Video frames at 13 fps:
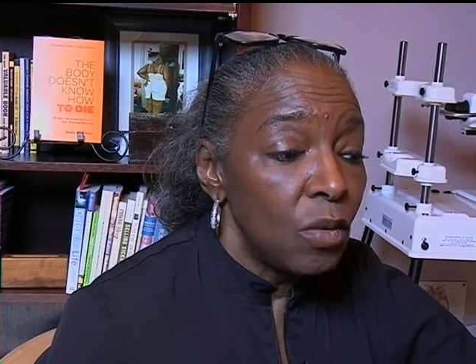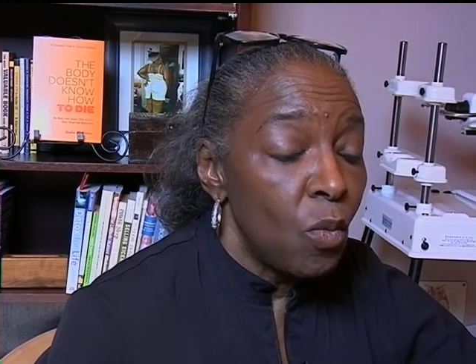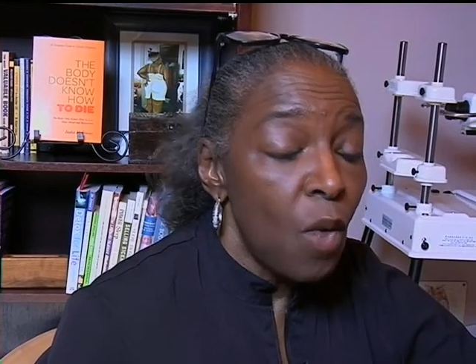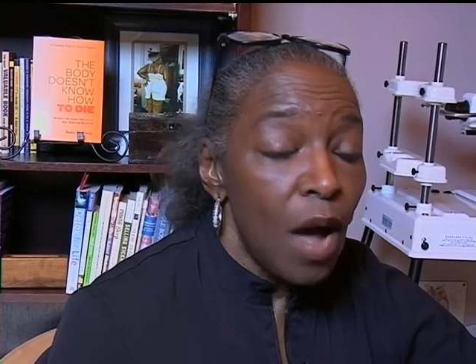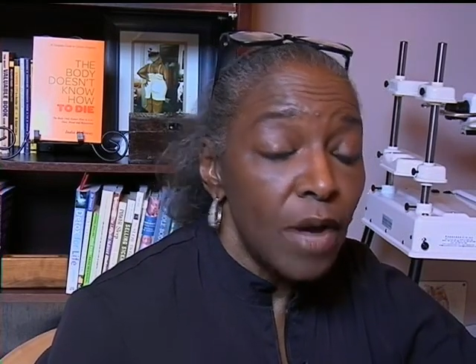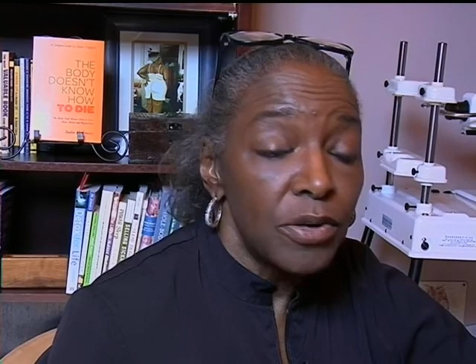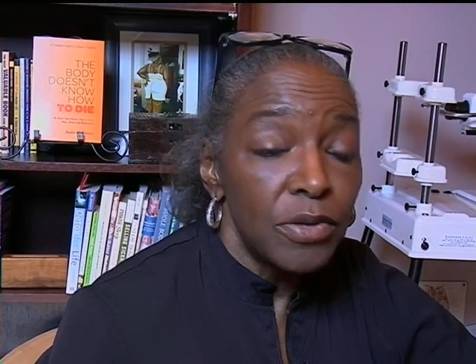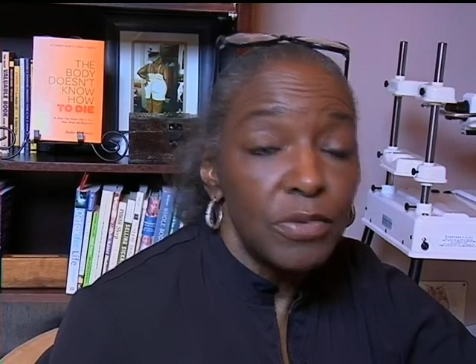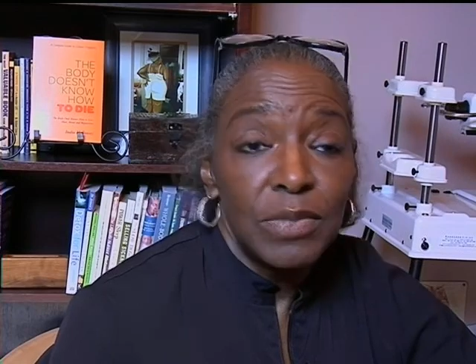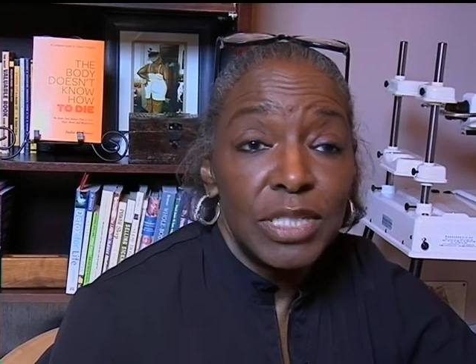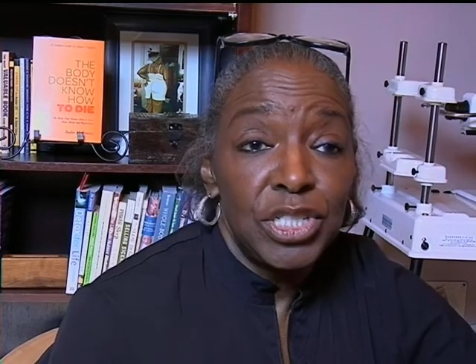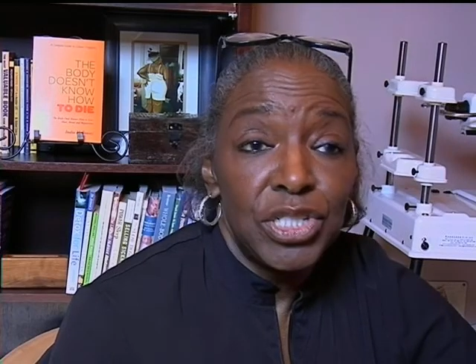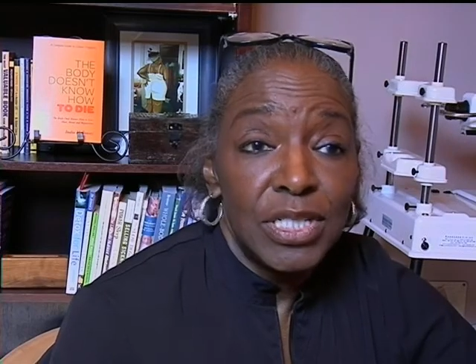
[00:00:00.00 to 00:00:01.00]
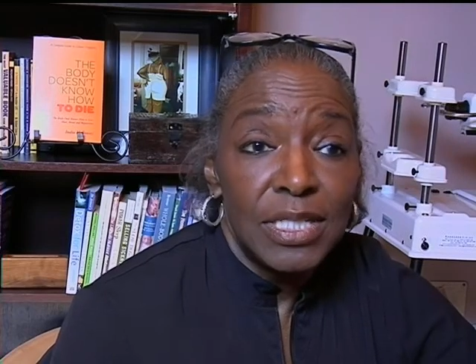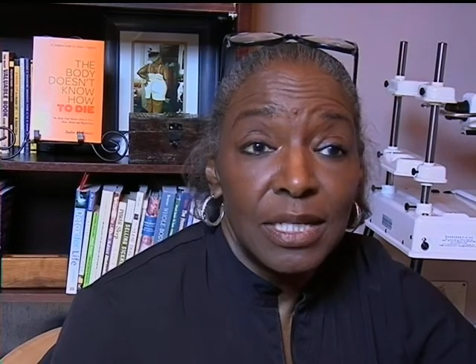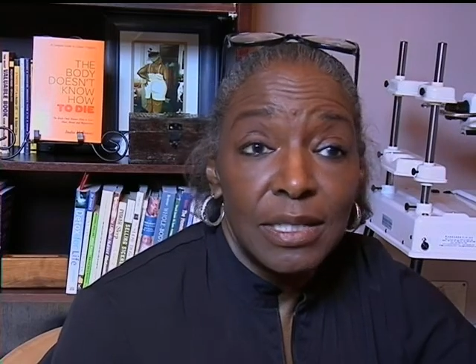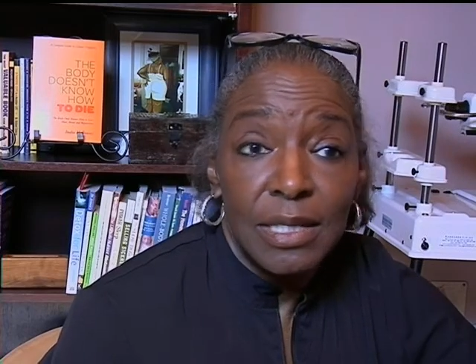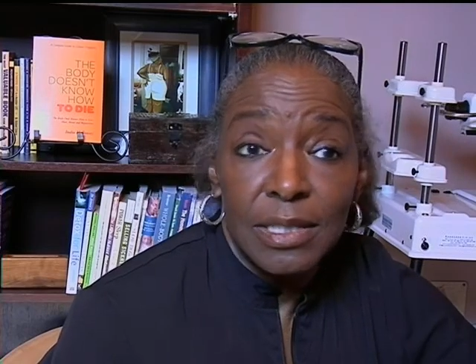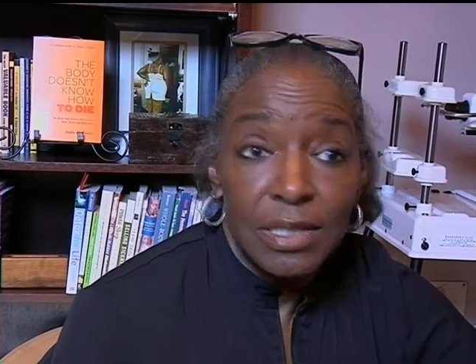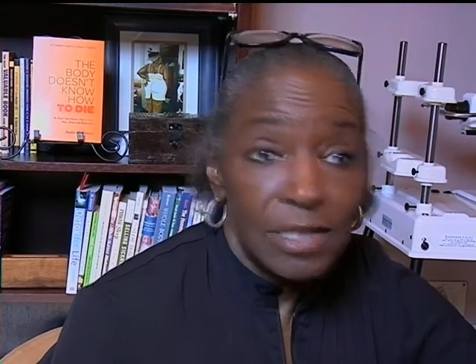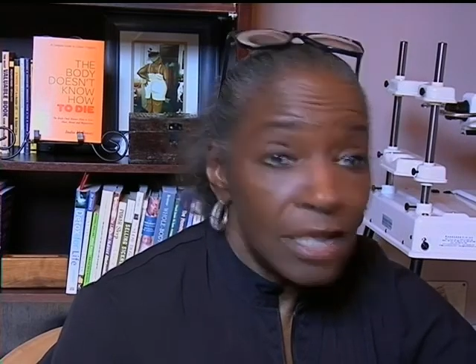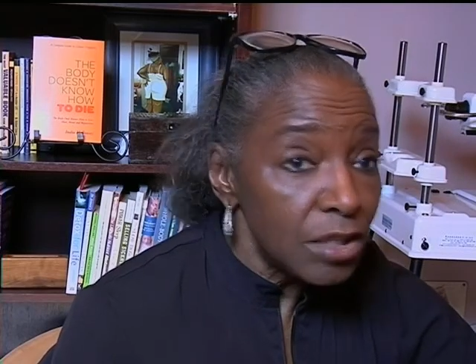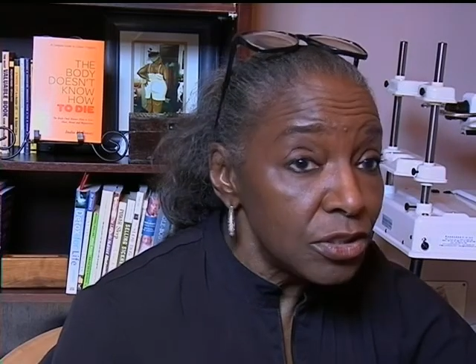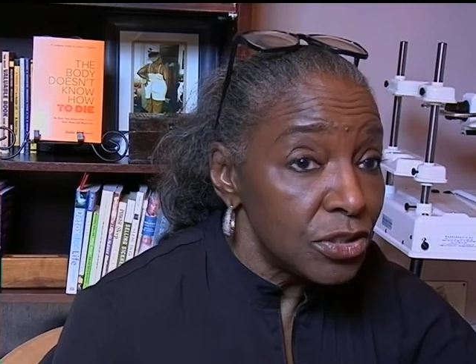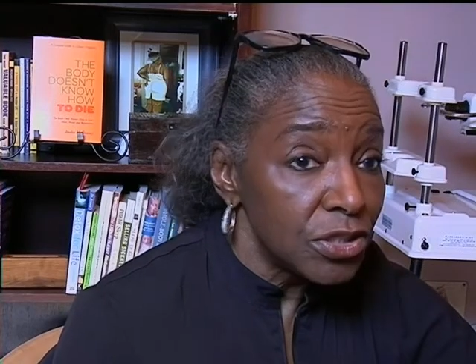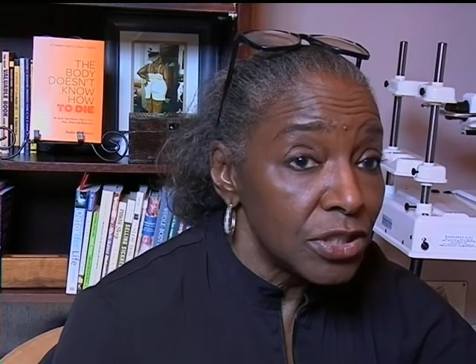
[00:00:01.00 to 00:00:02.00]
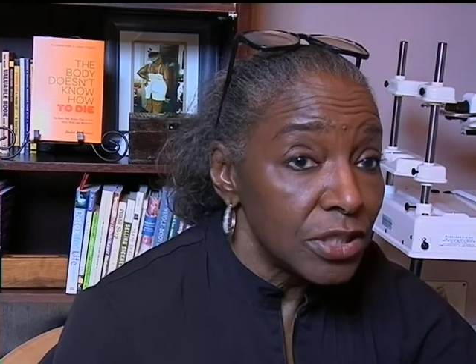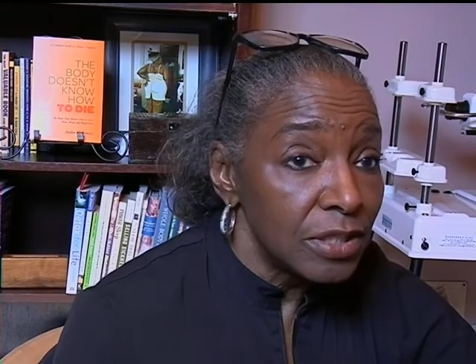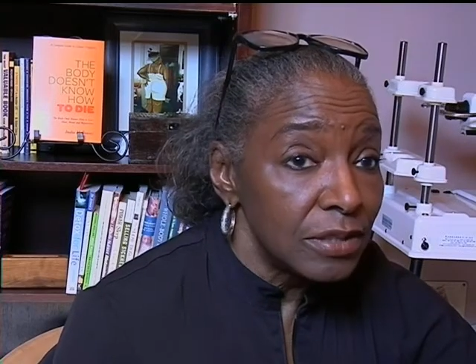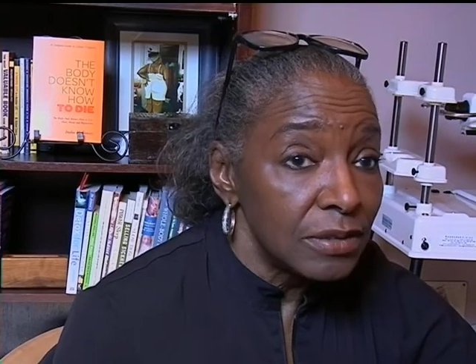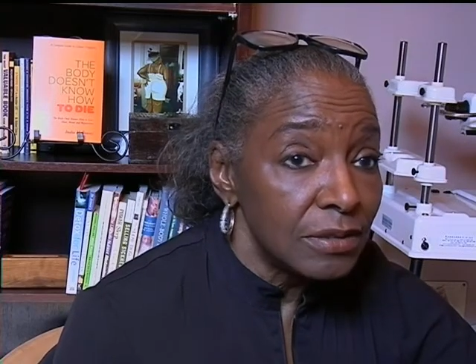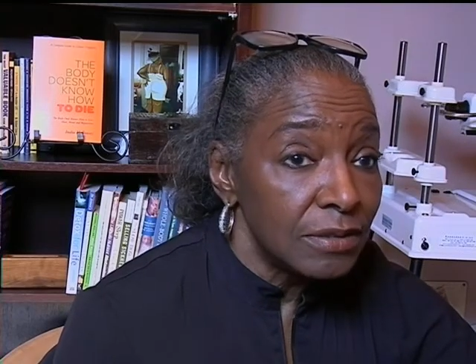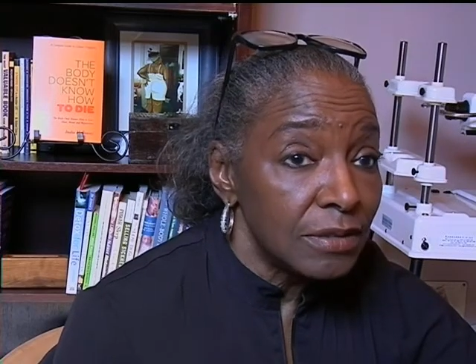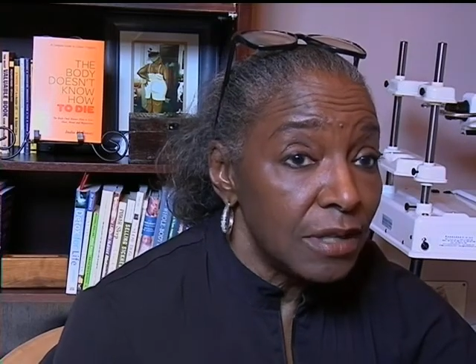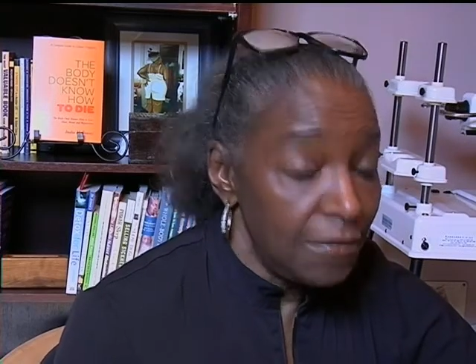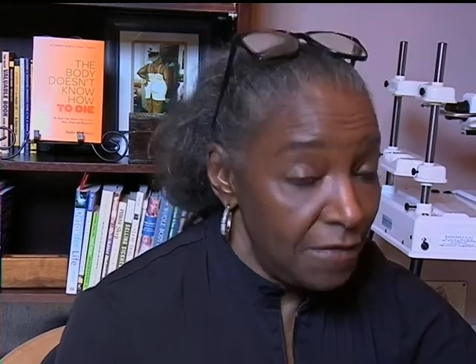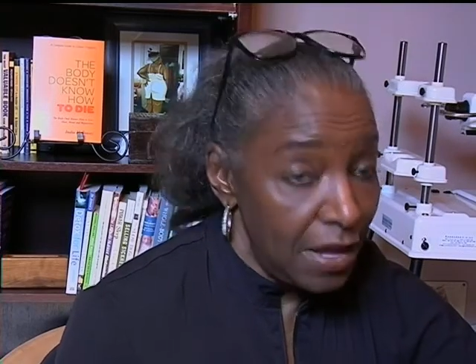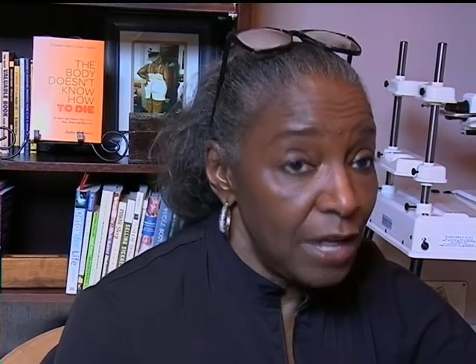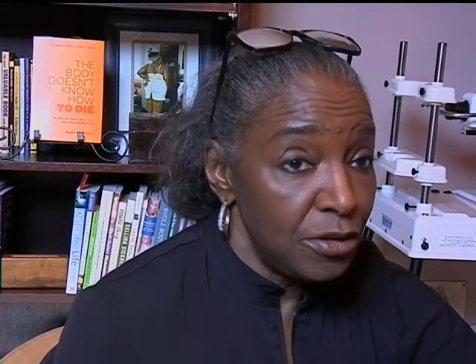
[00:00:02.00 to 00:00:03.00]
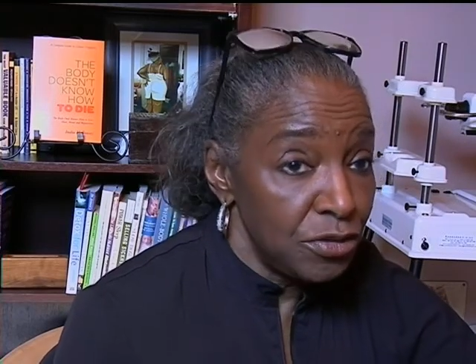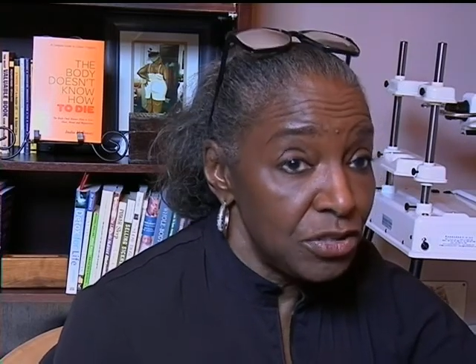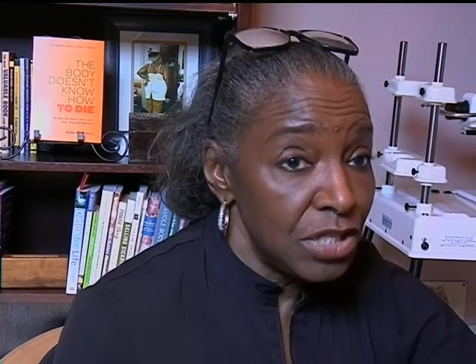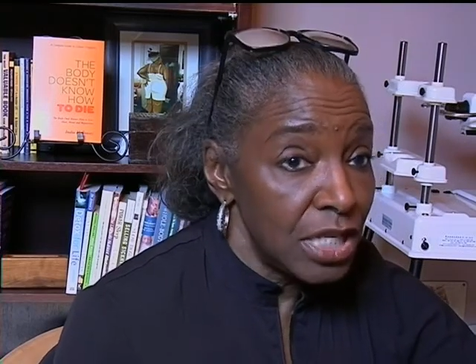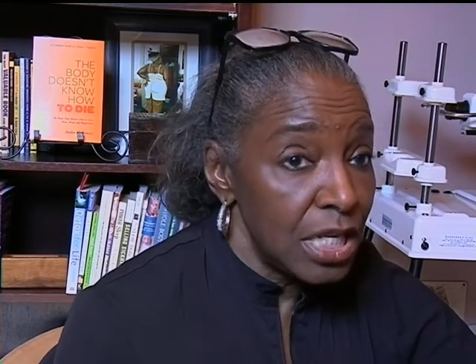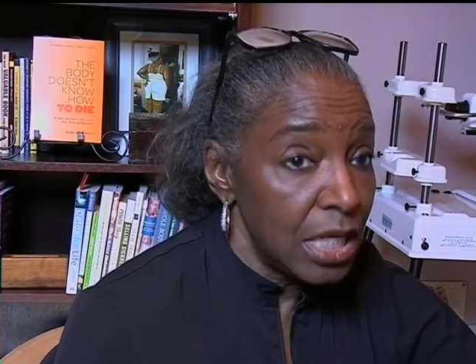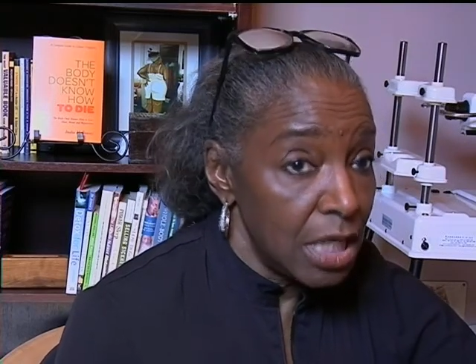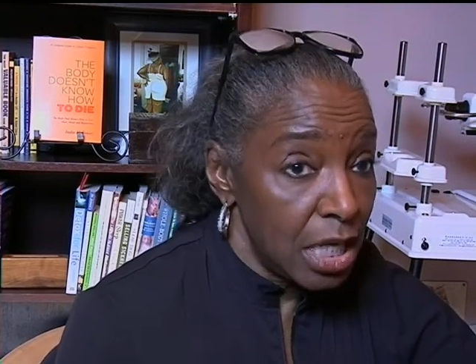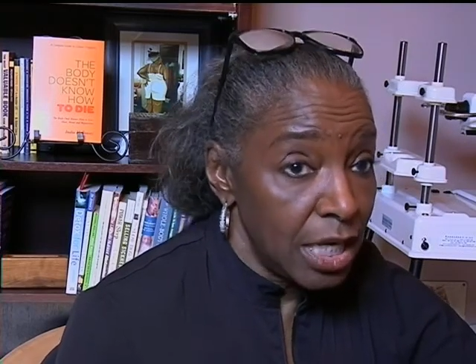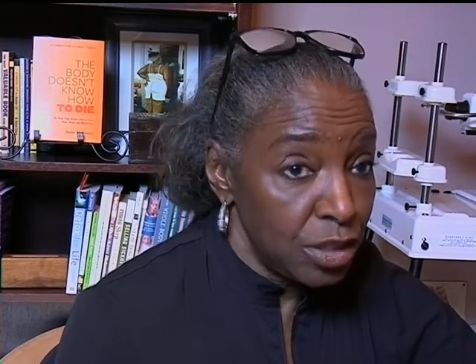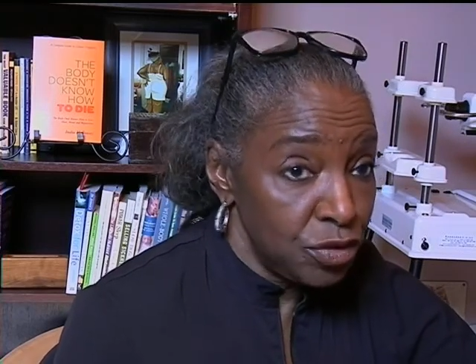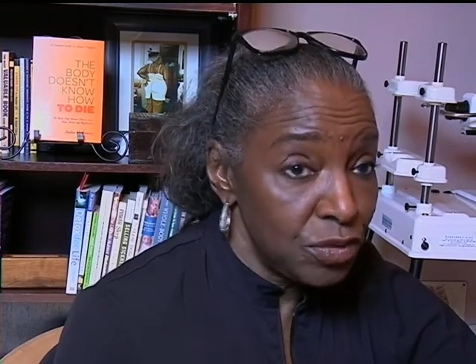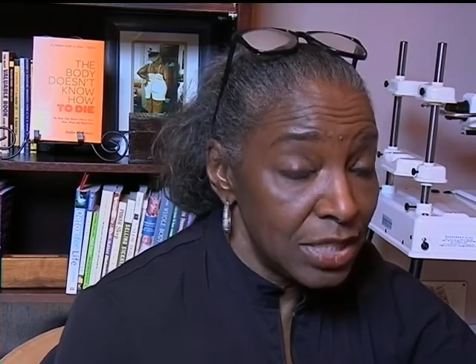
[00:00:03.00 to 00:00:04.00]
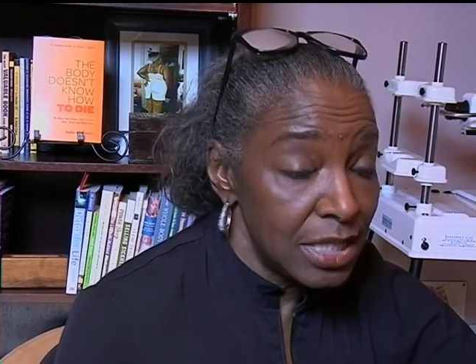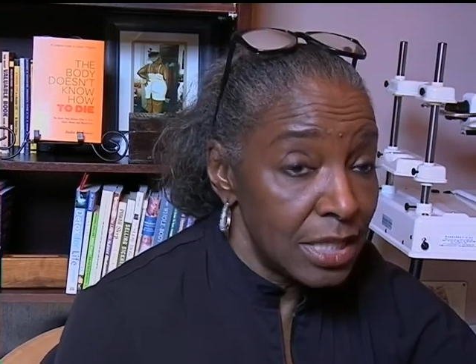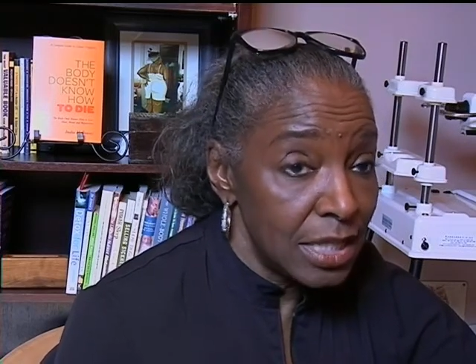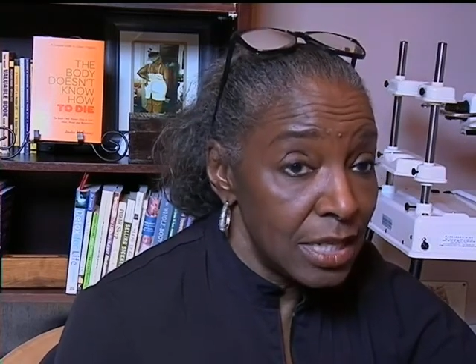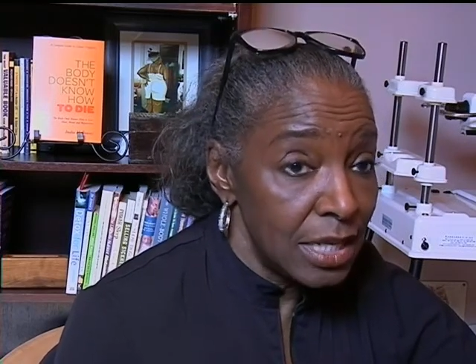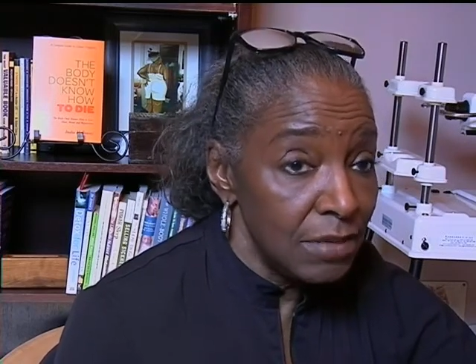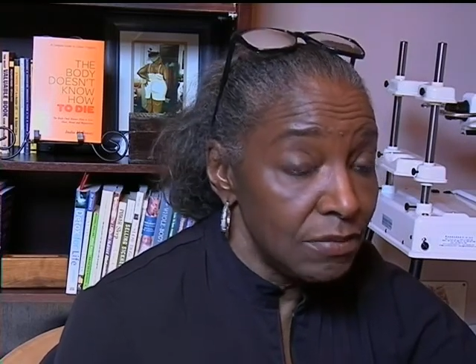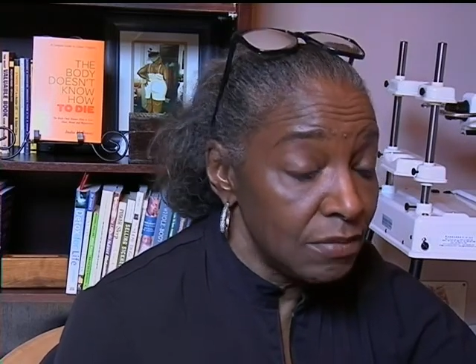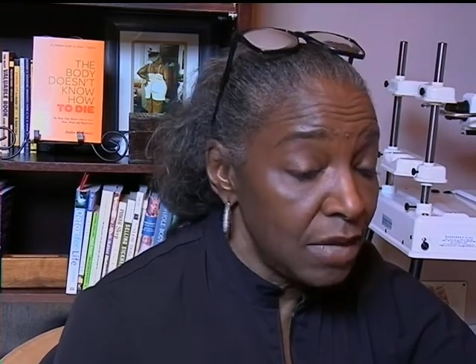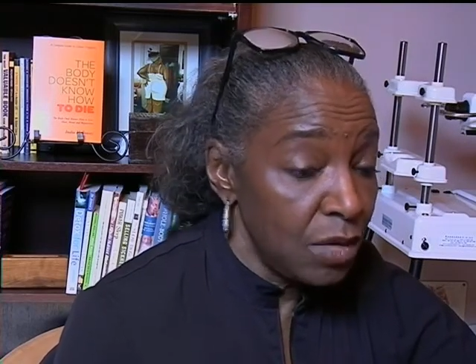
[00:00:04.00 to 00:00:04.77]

water, which is a conductor of energy and electricity,